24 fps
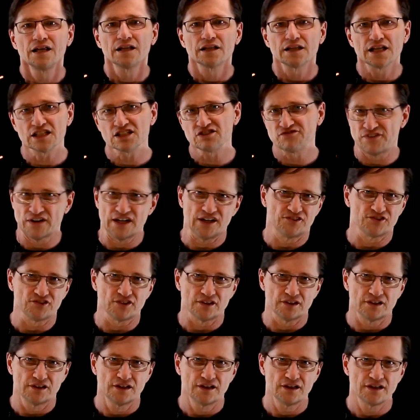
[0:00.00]
Let's face
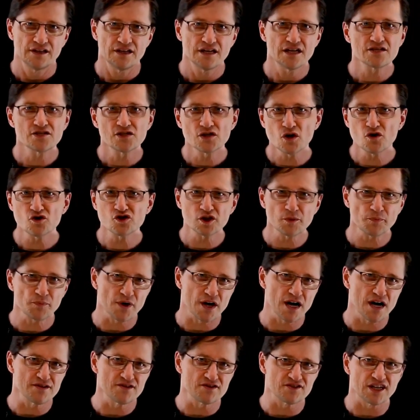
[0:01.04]
it, it's no
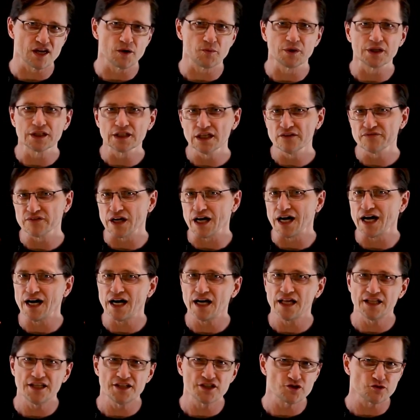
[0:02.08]
surprise to say we live in a
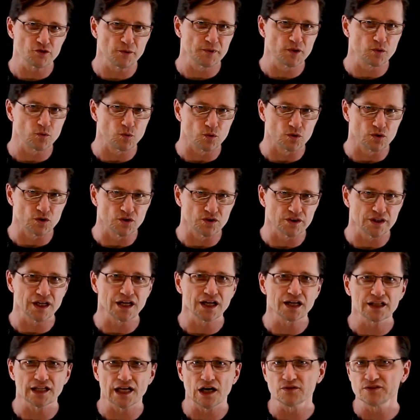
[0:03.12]
highly distributed world
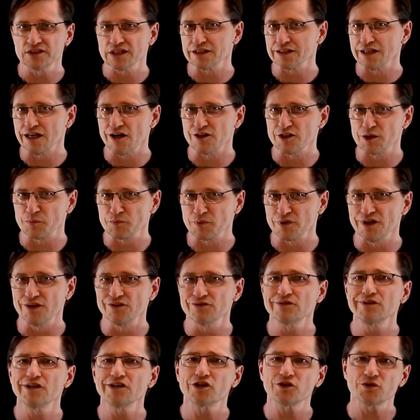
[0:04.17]
and cloud technology
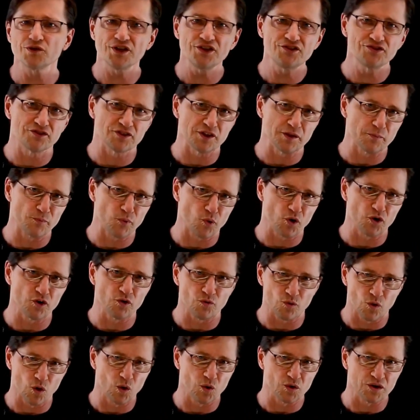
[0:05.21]
plays an increasingly
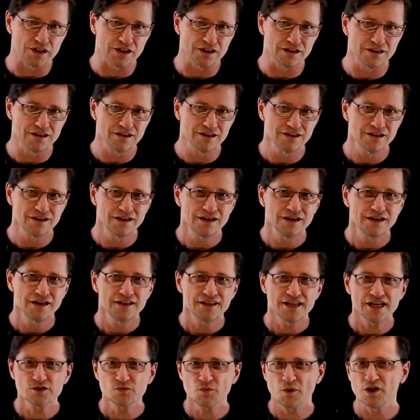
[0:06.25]
important role in it.
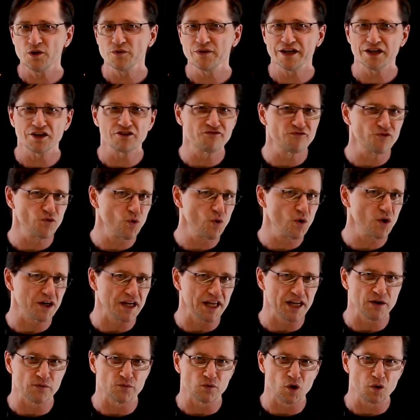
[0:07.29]
That's why you can't afford
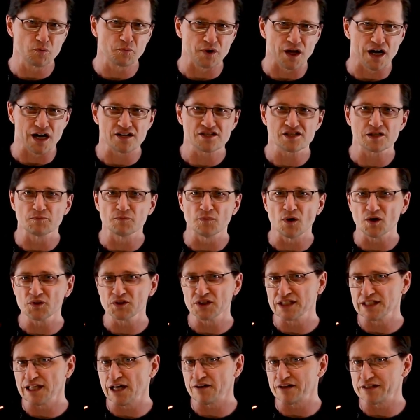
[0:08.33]
any roadblocks to
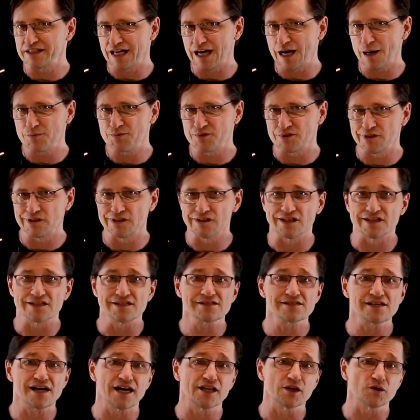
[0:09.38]
multi-cloud adoption like
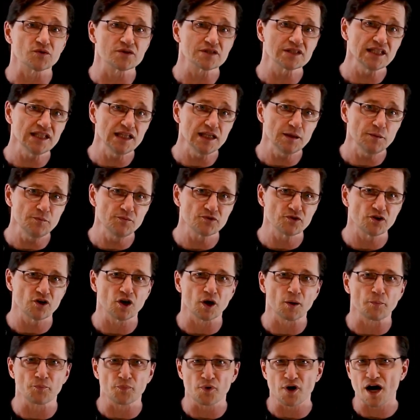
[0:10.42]
siloed teams
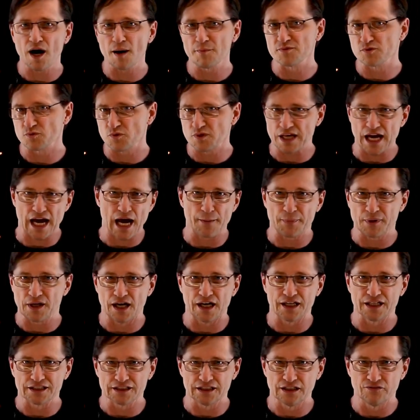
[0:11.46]
or problems with app
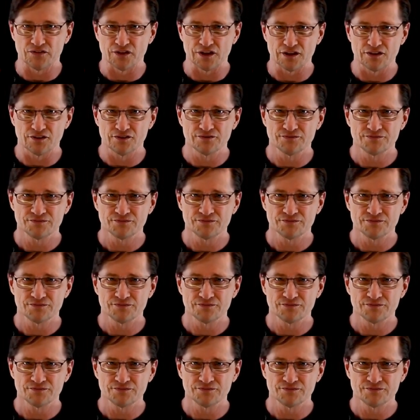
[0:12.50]
connectivity.